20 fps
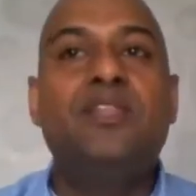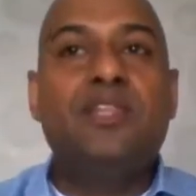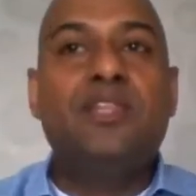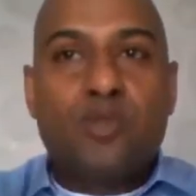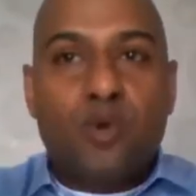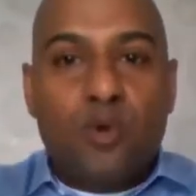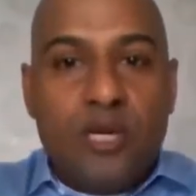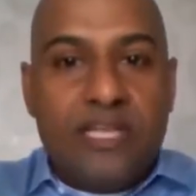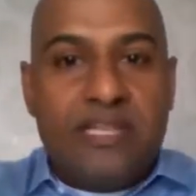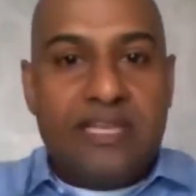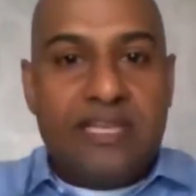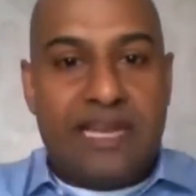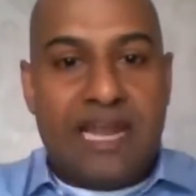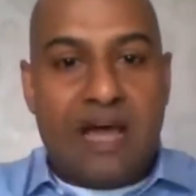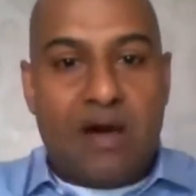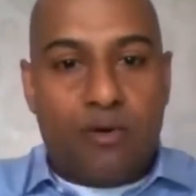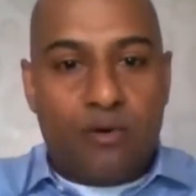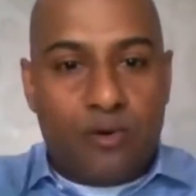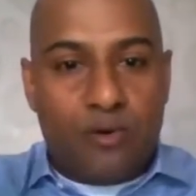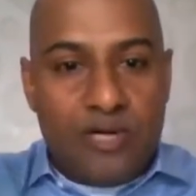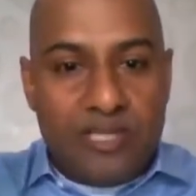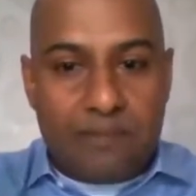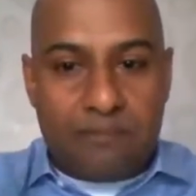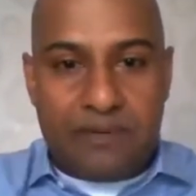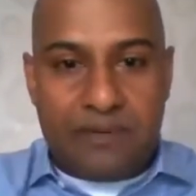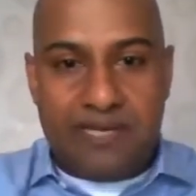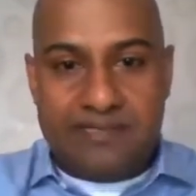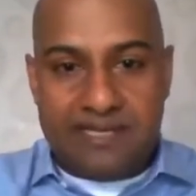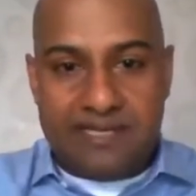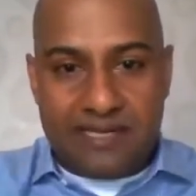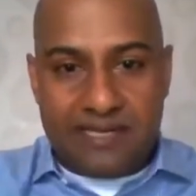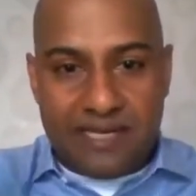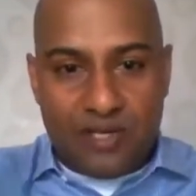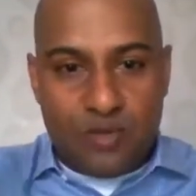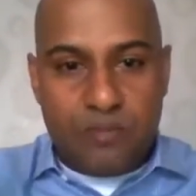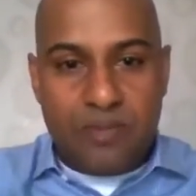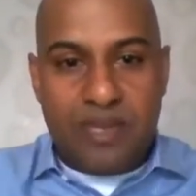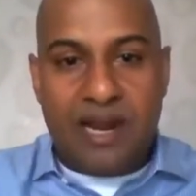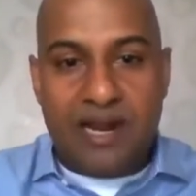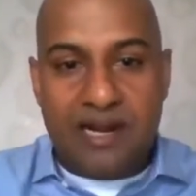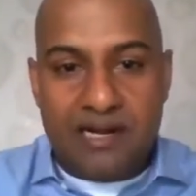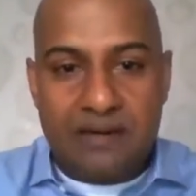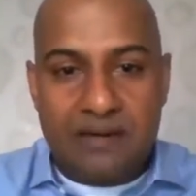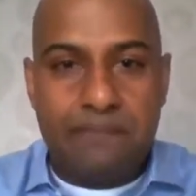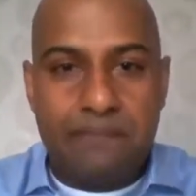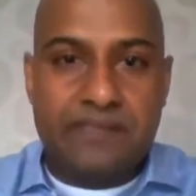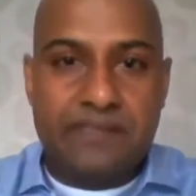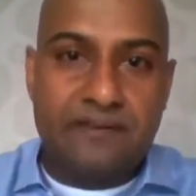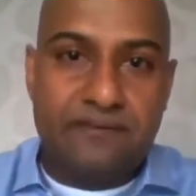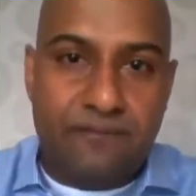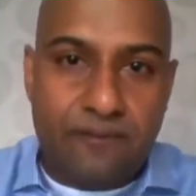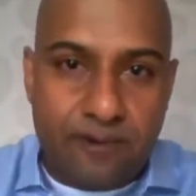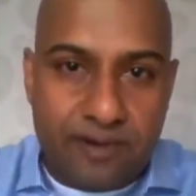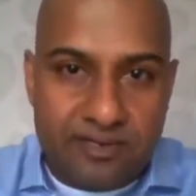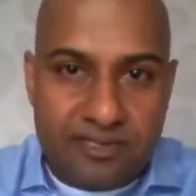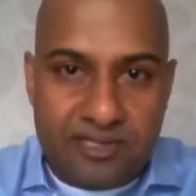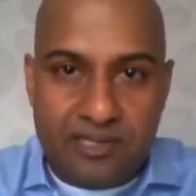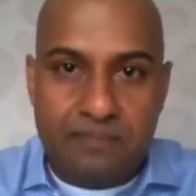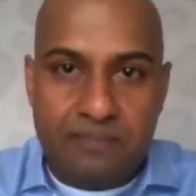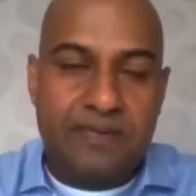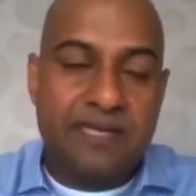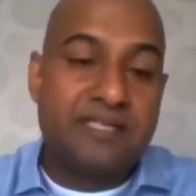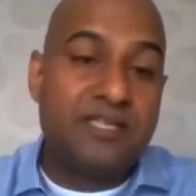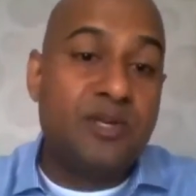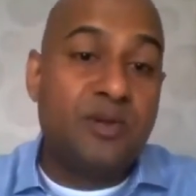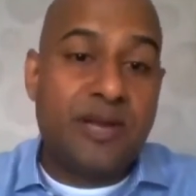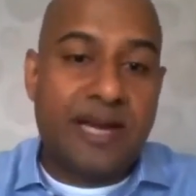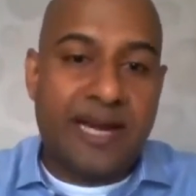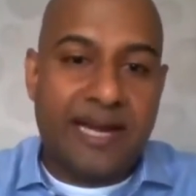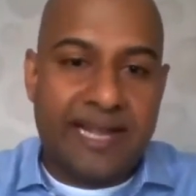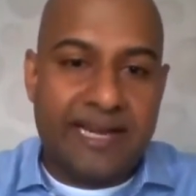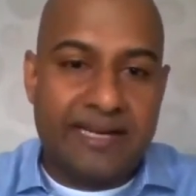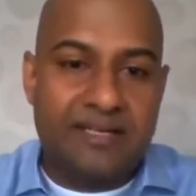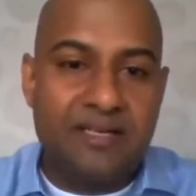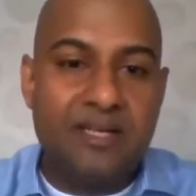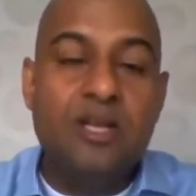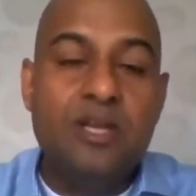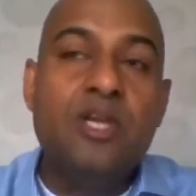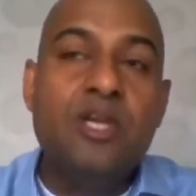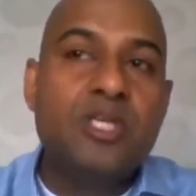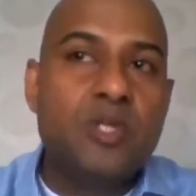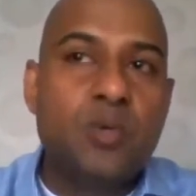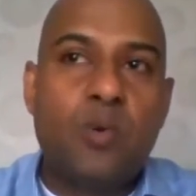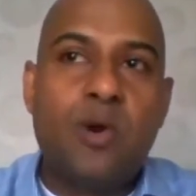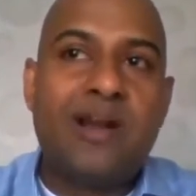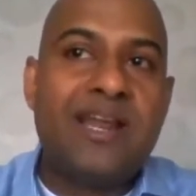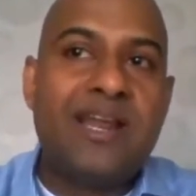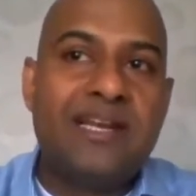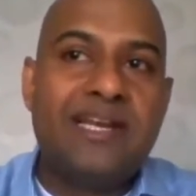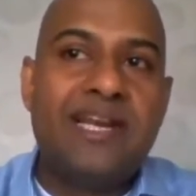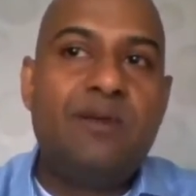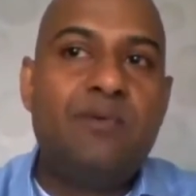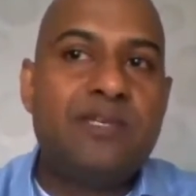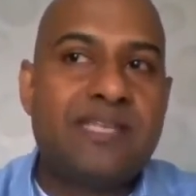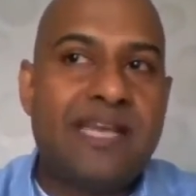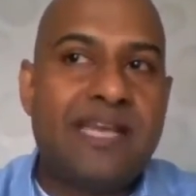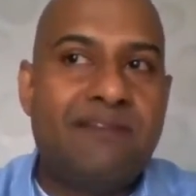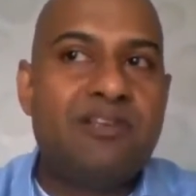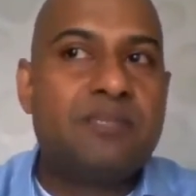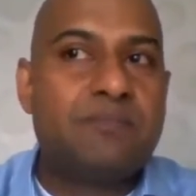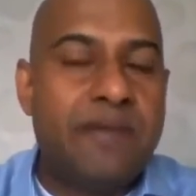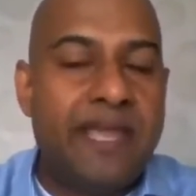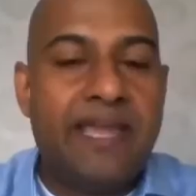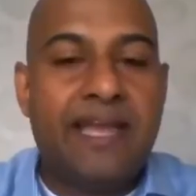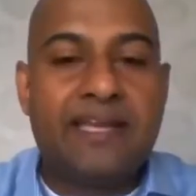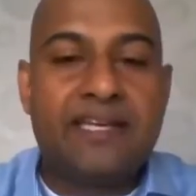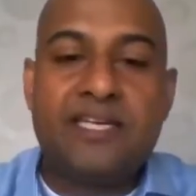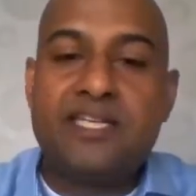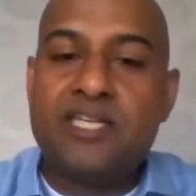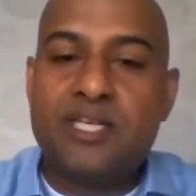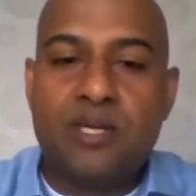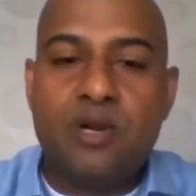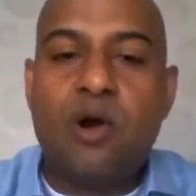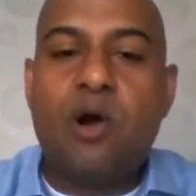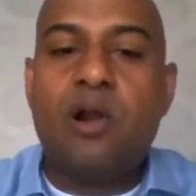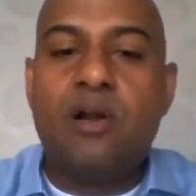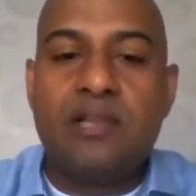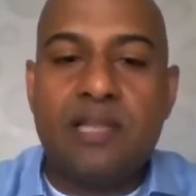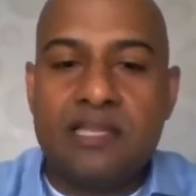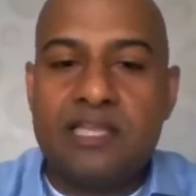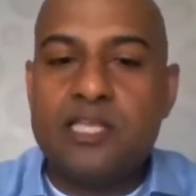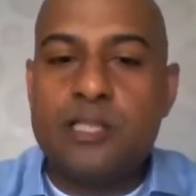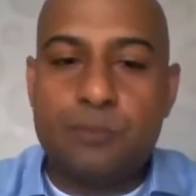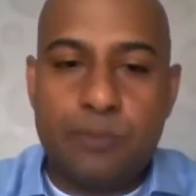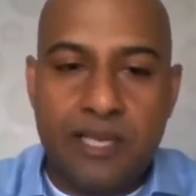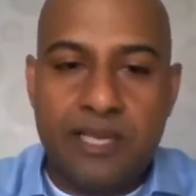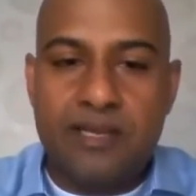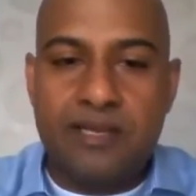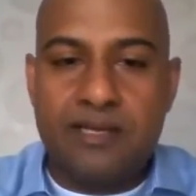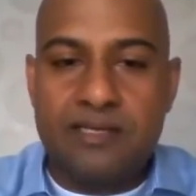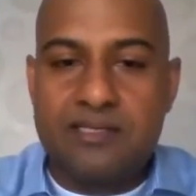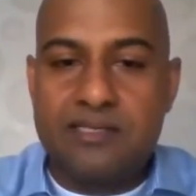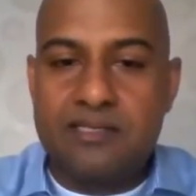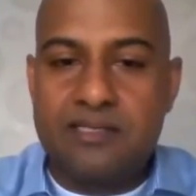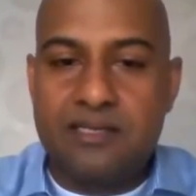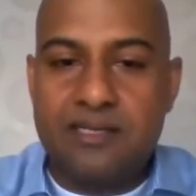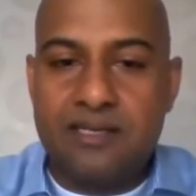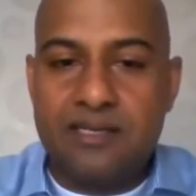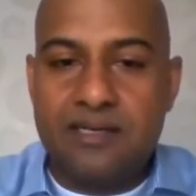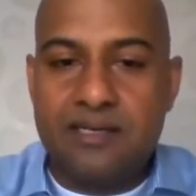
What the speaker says: There's only the now, only the present. And you be 100% focused on the present, you connect. So what I did was I was paying attention to all other speakers.